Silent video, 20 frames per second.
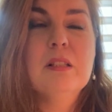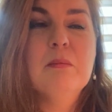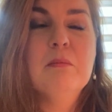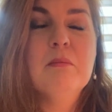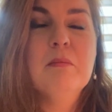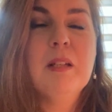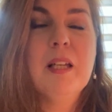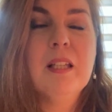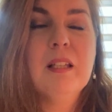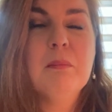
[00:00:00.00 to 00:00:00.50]

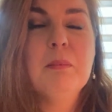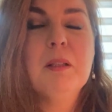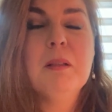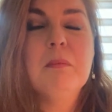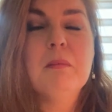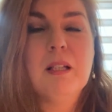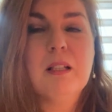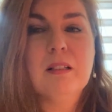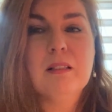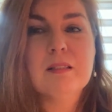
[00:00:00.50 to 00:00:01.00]
maybe
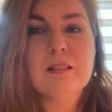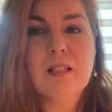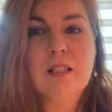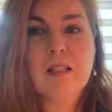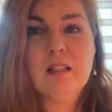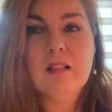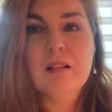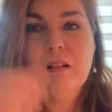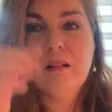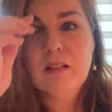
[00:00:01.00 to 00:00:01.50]

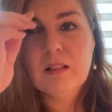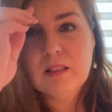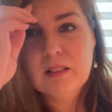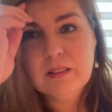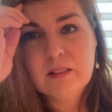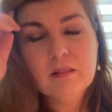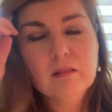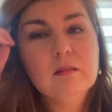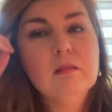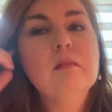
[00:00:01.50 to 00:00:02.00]
meditate
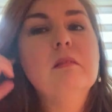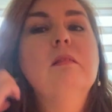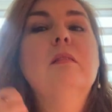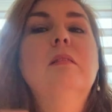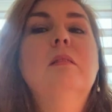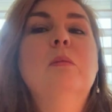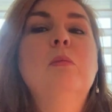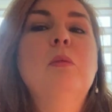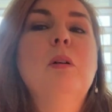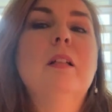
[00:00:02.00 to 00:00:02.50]
on
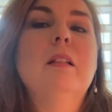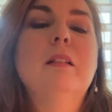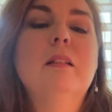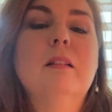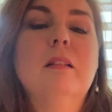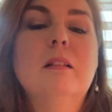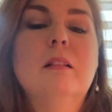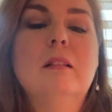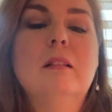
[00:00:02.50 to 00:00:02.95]
what